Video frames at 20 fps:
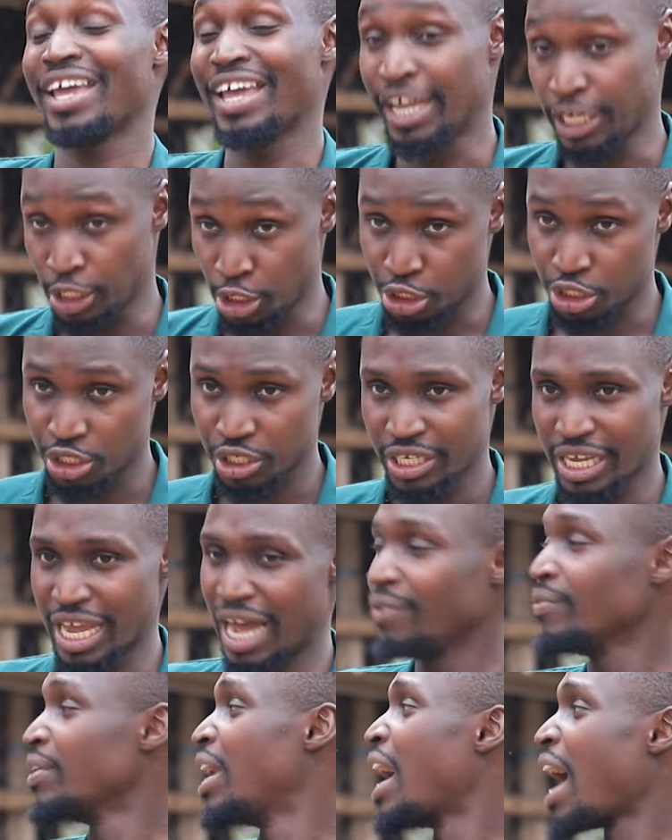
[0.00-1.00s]
the age.
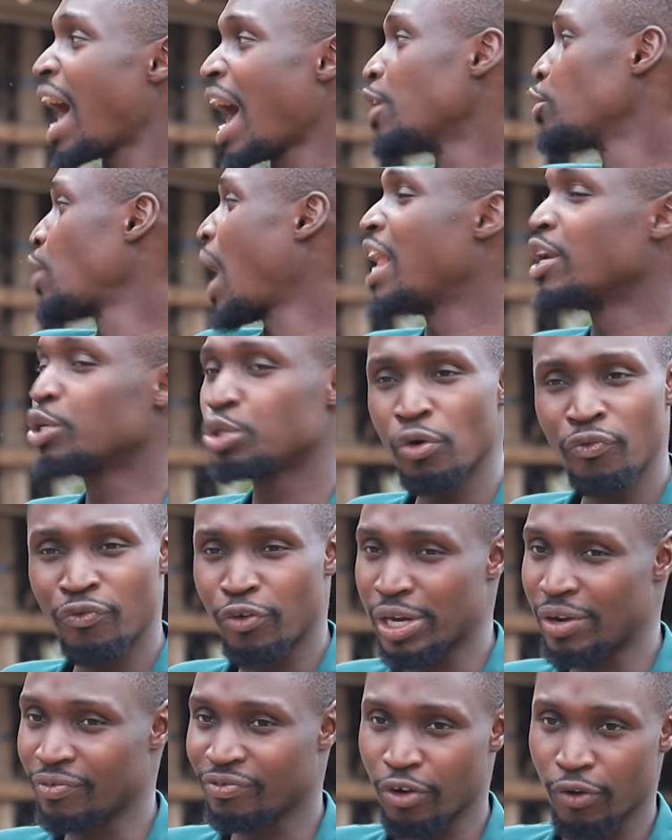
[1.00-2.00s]
Yeah, I'll do
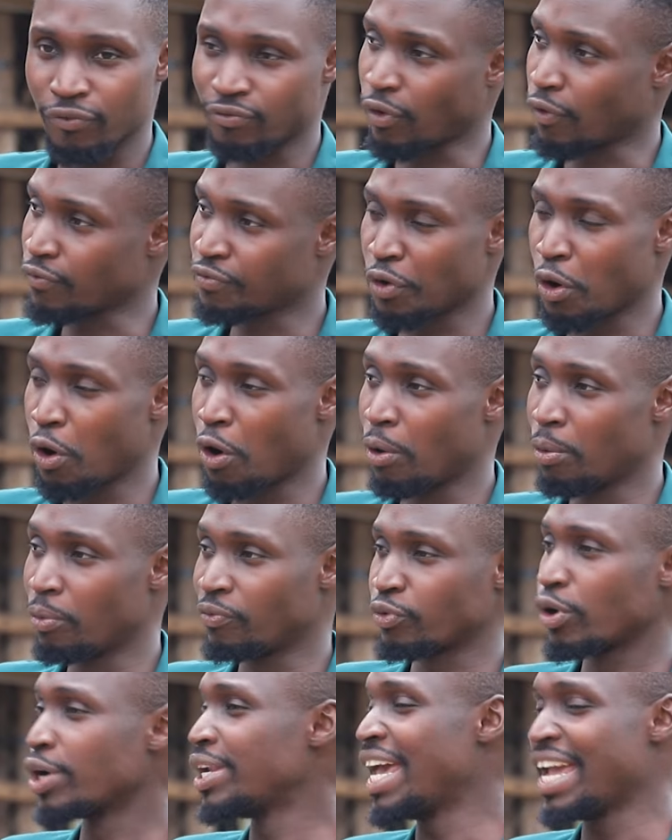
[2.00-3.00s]
for
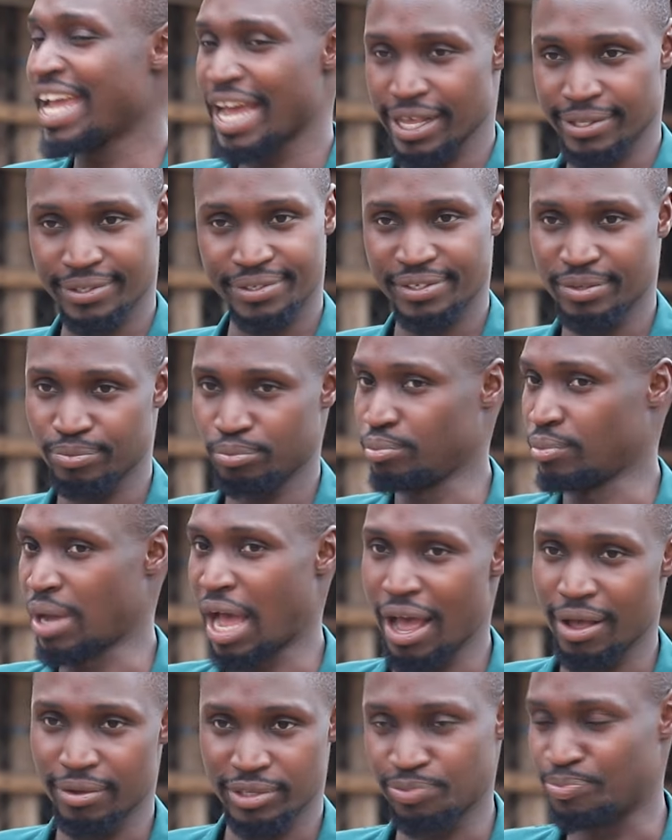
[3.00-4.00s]
layers
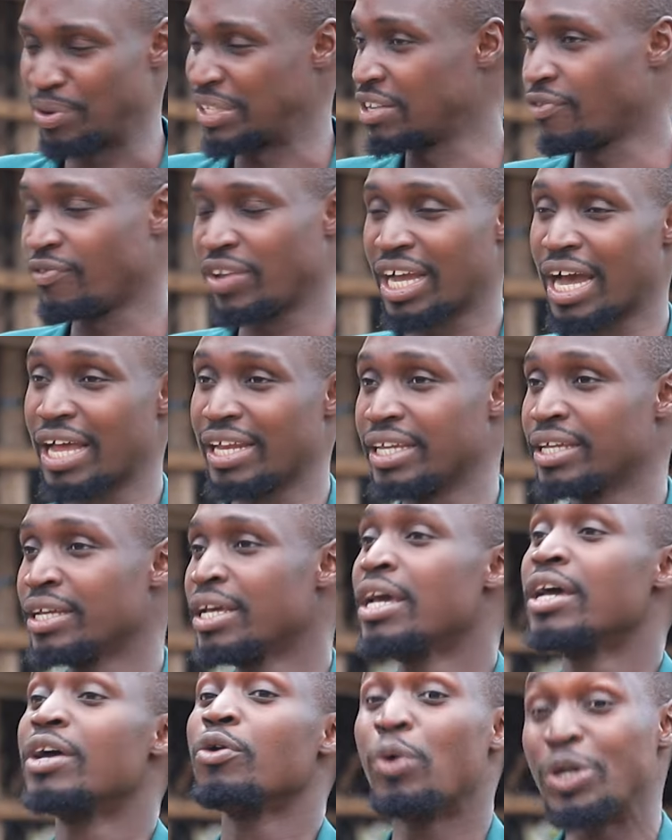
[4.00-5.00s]
specifically.
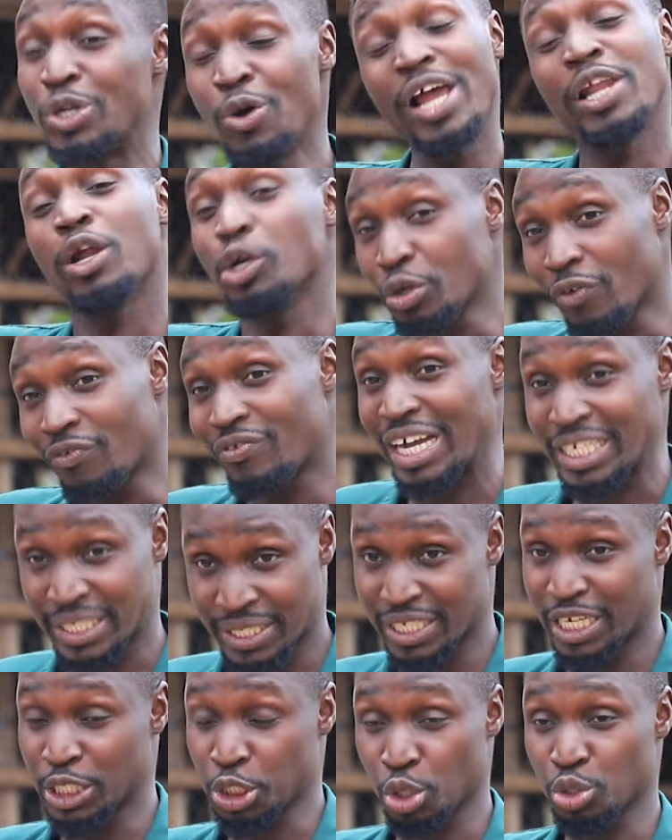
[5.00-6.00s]
We do a lot of
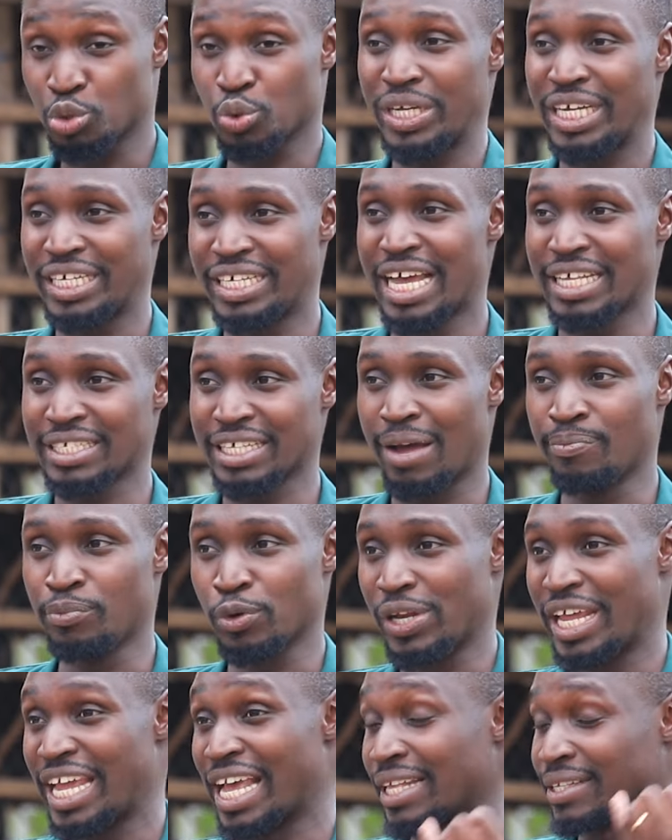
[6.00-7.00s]
vaccinations when it does come
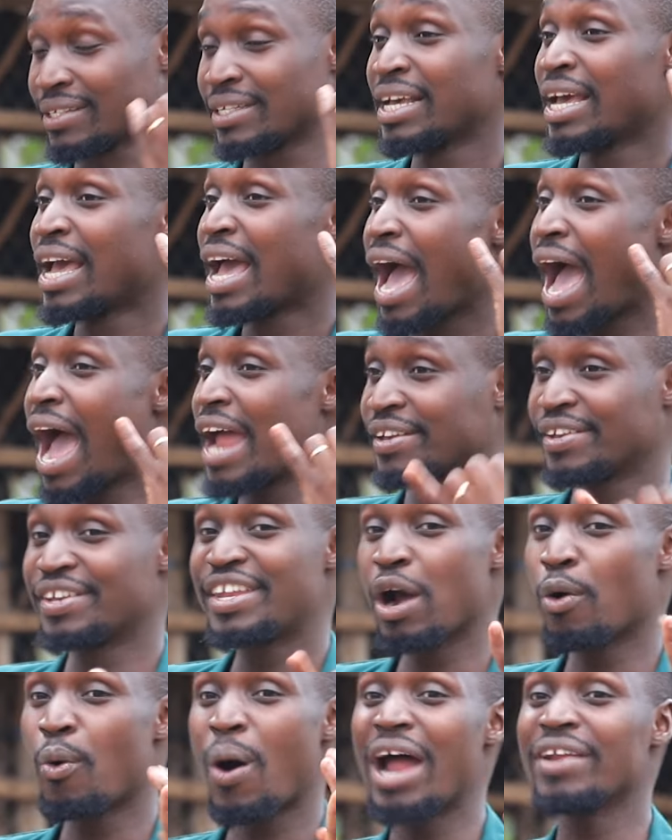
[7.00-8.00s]
to layers. At
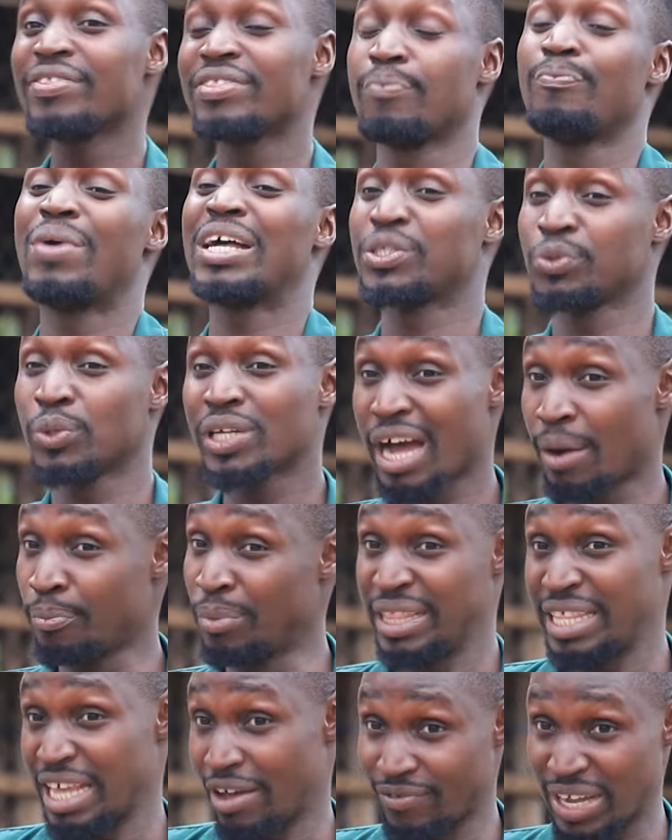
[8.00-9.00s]
day one, the birds will come
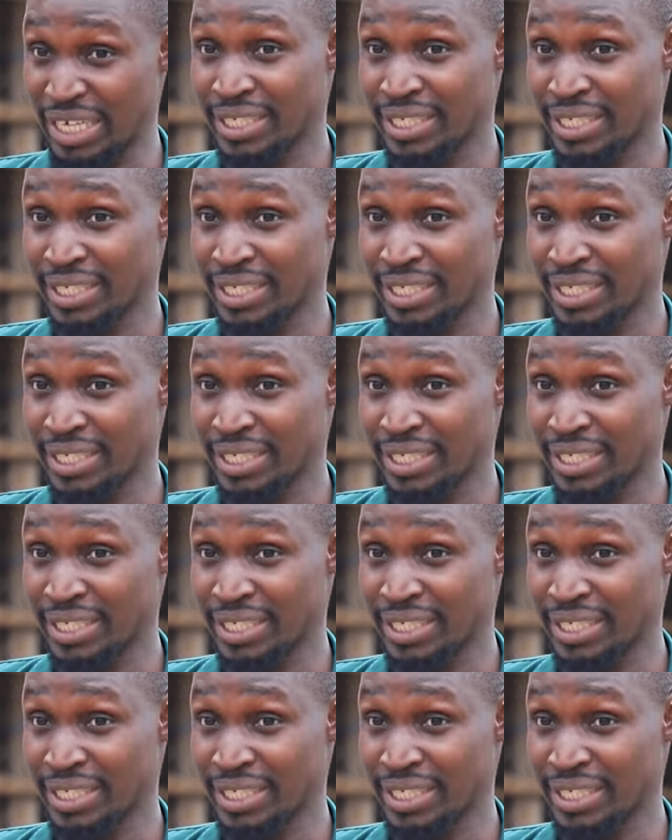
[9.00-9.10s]
when they are